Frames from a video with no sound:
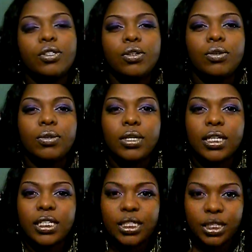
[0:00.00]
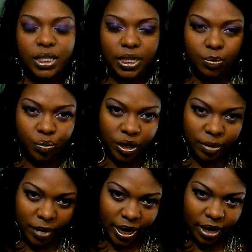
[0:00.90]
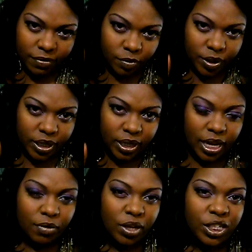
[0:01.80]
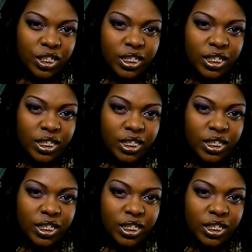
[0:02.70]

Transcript: so she braided my hair for me and what